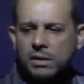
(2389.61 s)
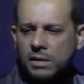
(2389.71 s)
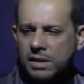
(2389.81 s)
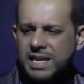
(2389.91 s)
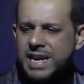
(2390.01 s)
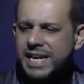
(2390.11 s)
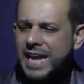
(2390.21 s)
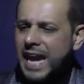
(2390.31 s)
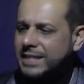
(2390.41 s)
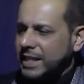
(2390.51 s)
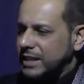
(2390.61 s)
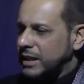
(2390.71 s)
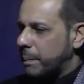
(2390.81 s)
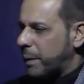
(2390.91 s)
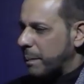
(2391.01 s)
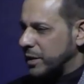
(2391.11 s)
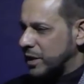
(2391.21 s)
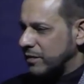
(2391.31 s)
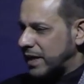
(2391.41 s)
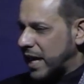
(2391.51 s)
negated the purpose
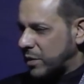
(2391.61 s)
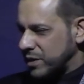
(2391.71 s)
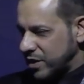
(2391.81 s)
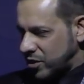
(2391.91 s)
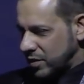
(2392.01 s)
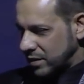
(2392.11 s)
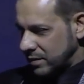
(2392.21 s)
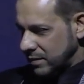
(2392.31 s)
of the acquisition.